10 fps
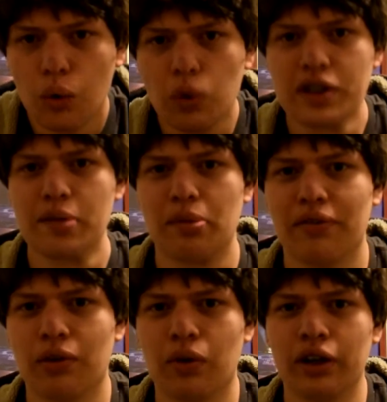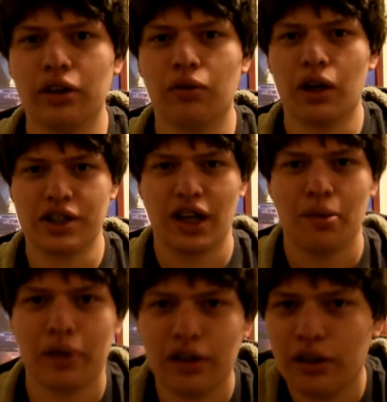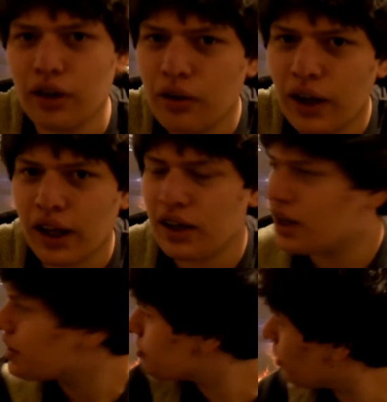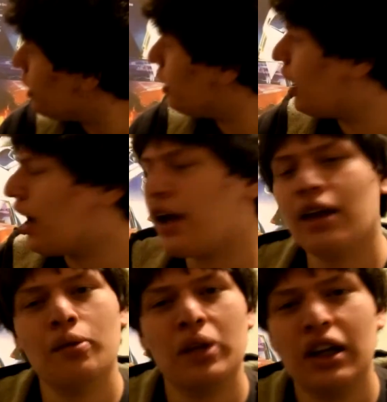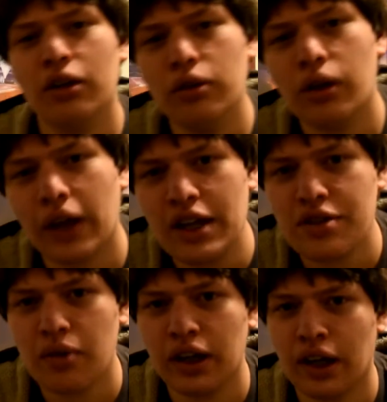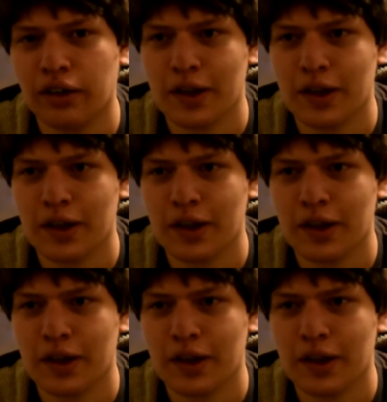What's up everyone? You're watching Epic Luco, and that's right, I am in a new location right now.